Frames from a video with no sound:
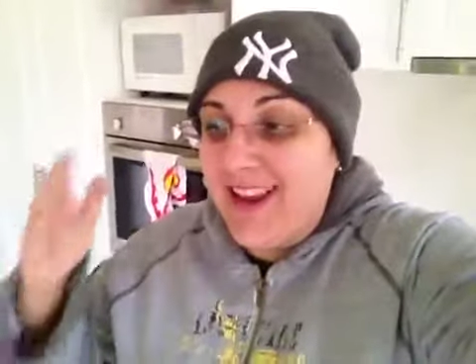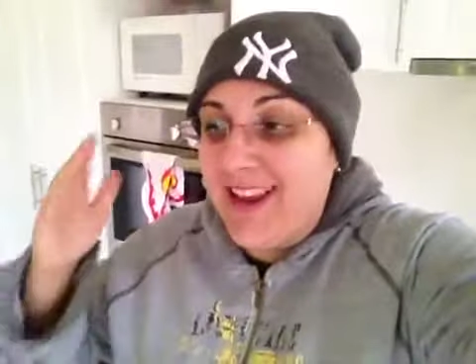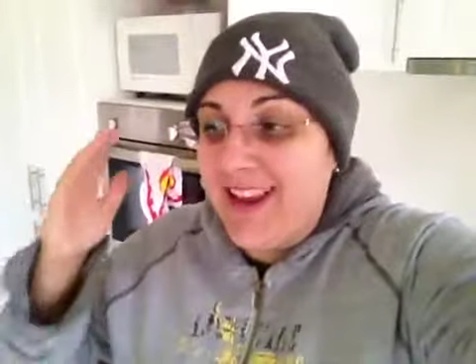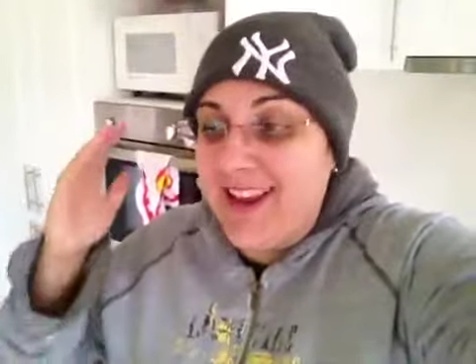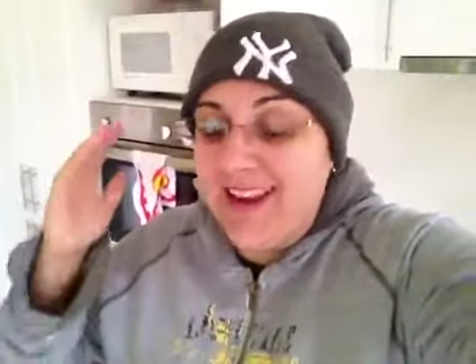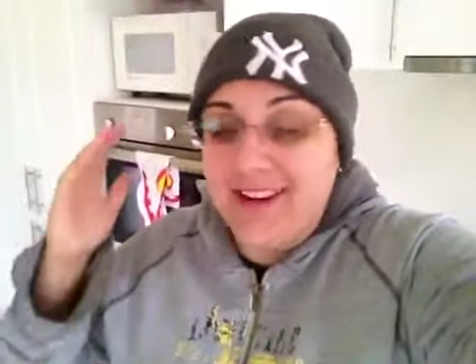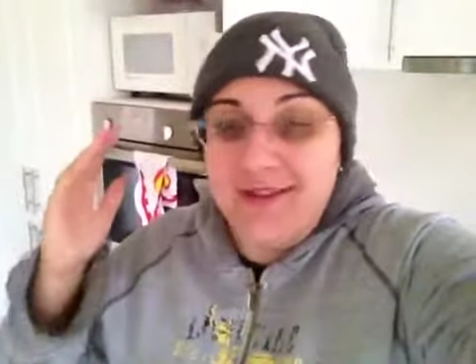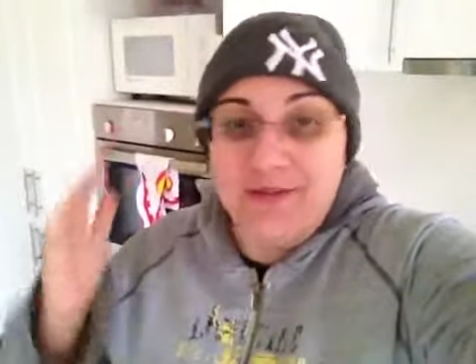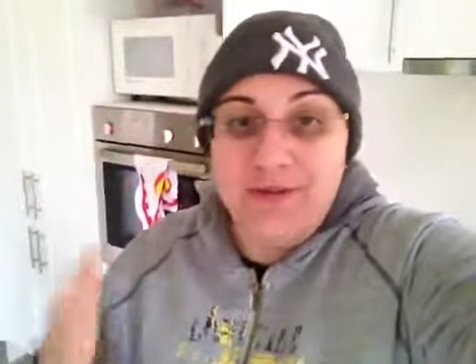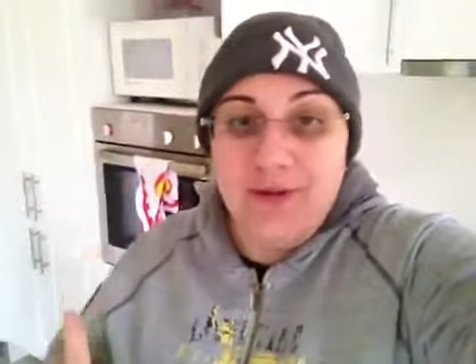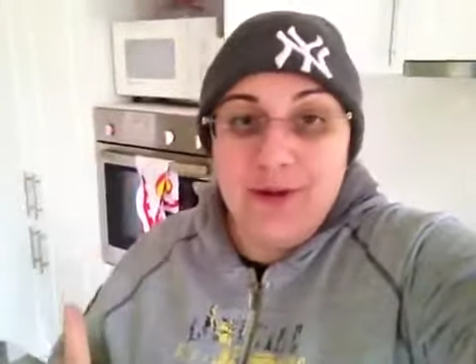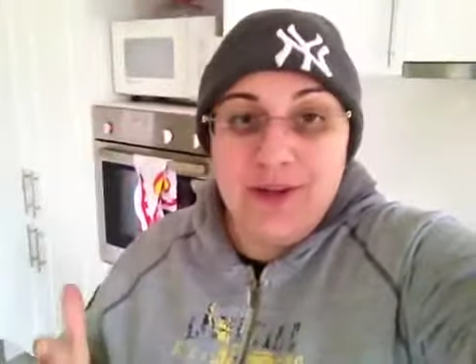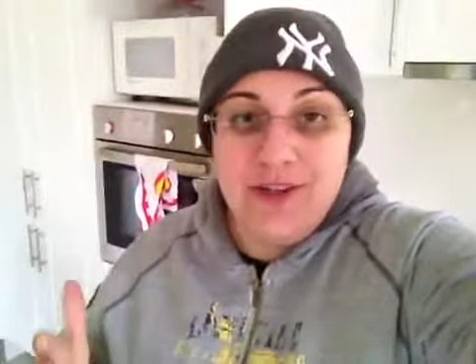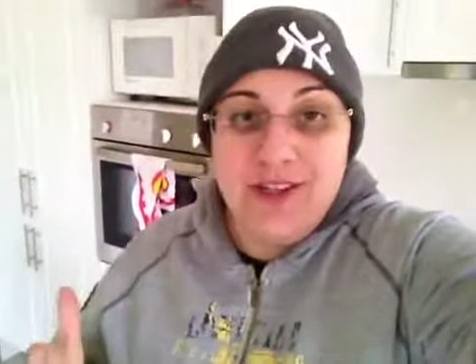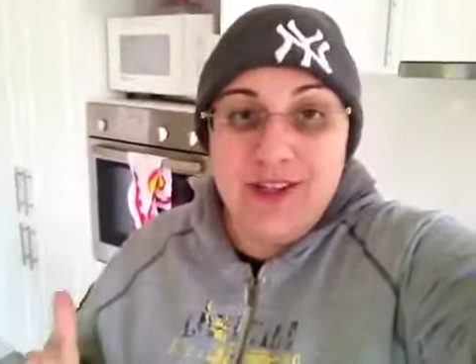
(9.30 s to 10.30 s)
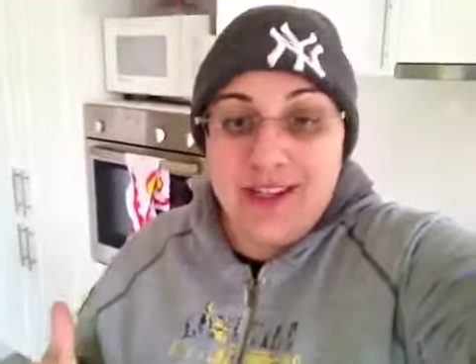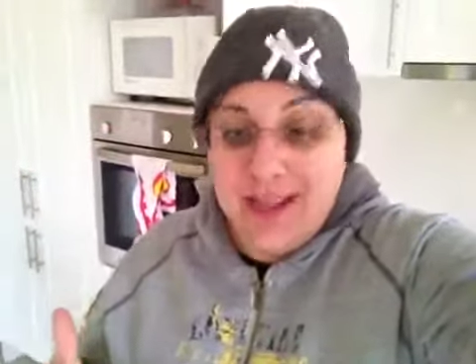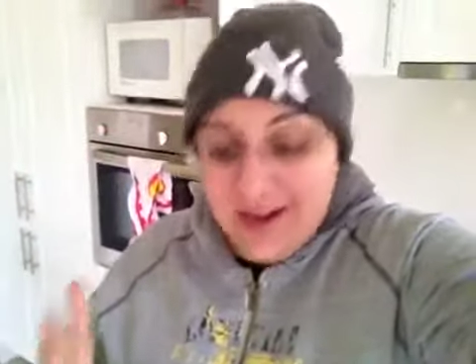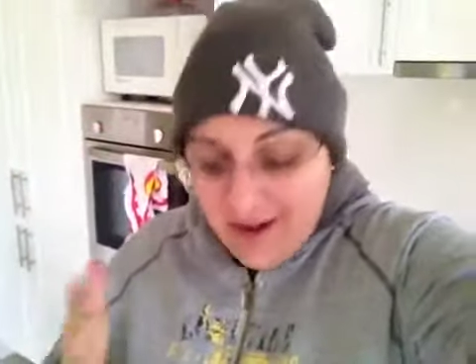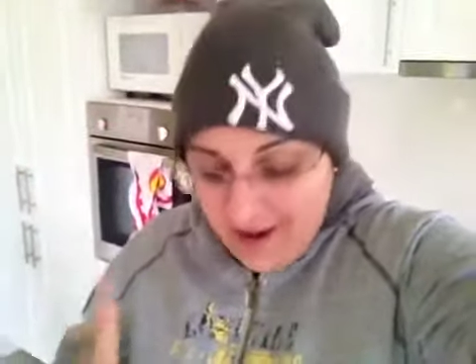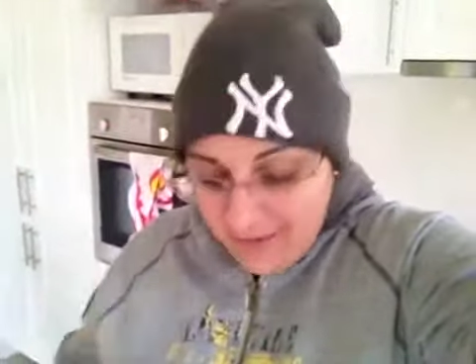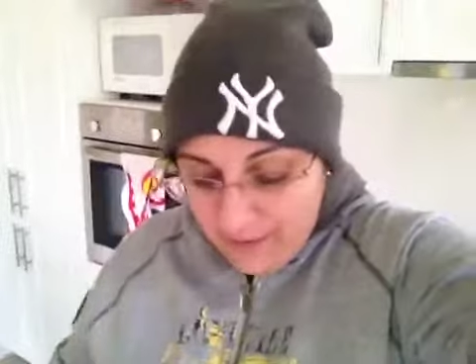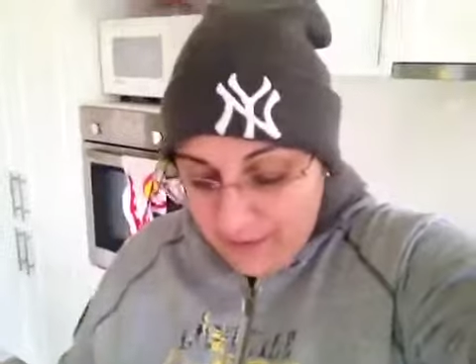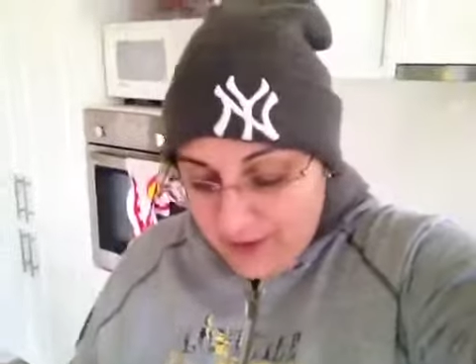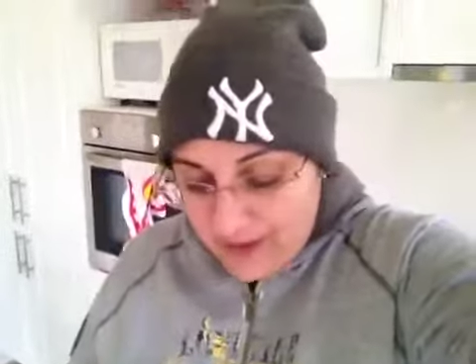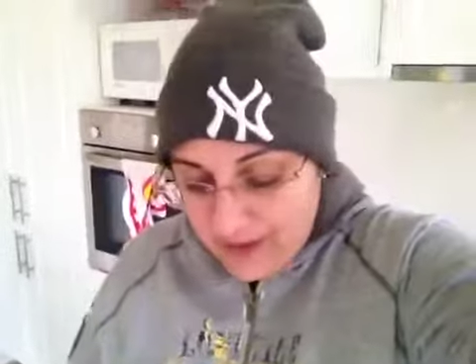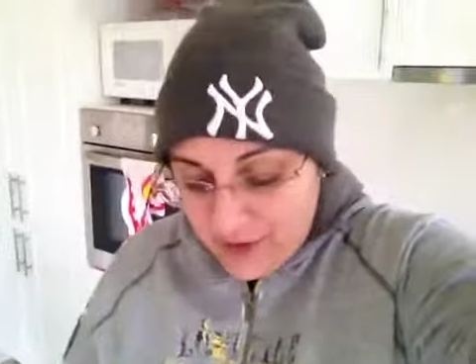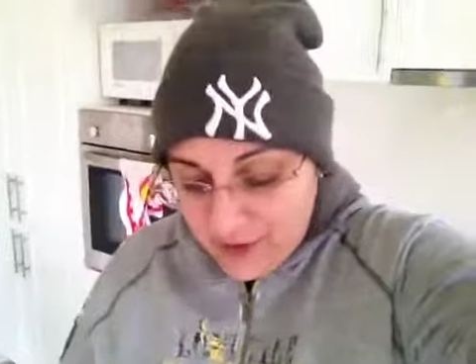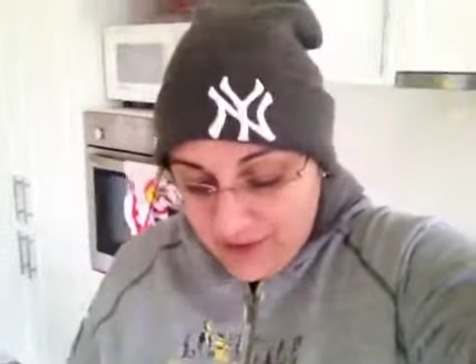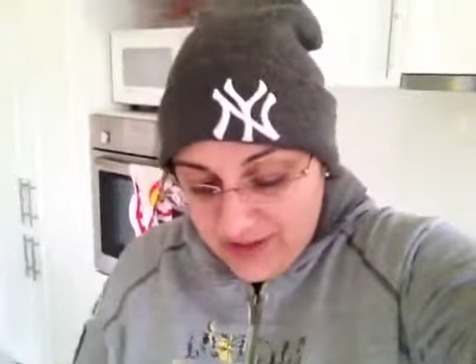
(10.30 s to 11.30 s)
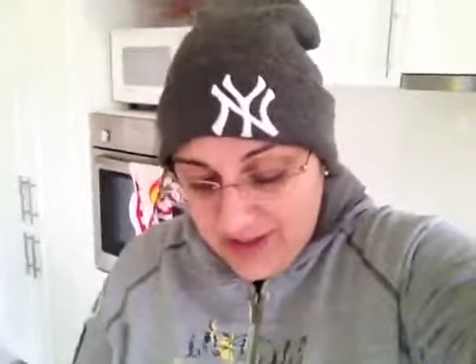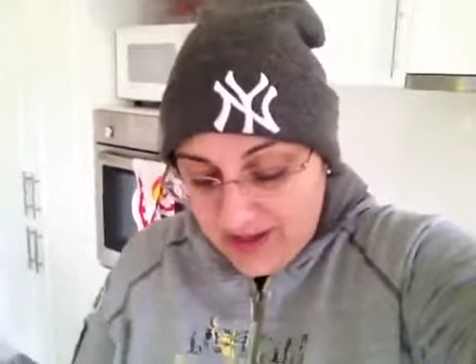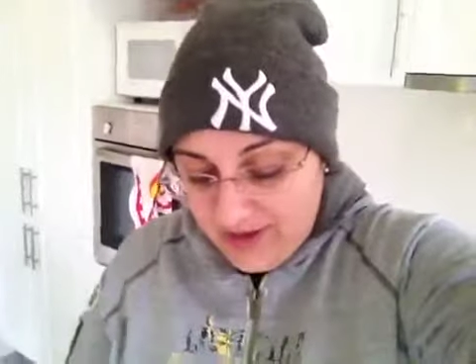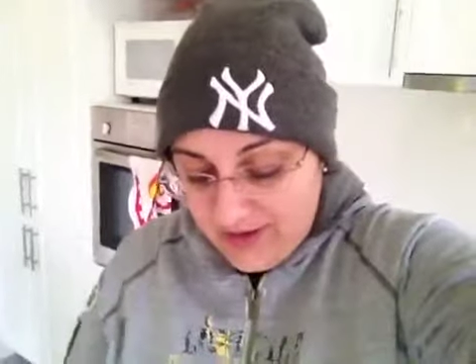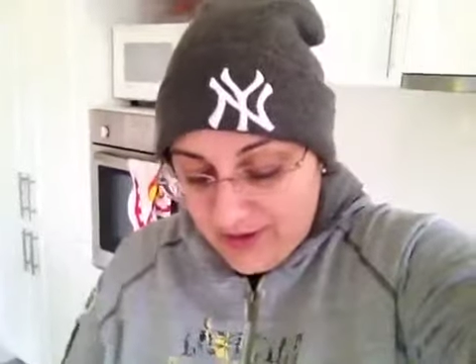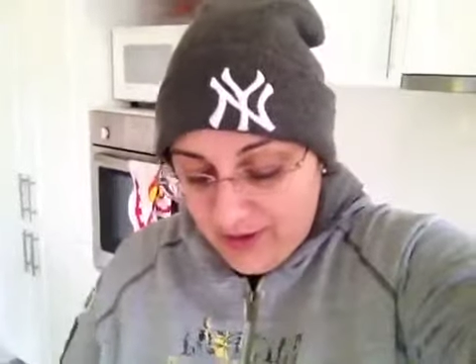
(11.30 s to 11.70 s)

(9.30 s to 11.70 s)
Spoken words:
And unfortunately, I haven't been doing that.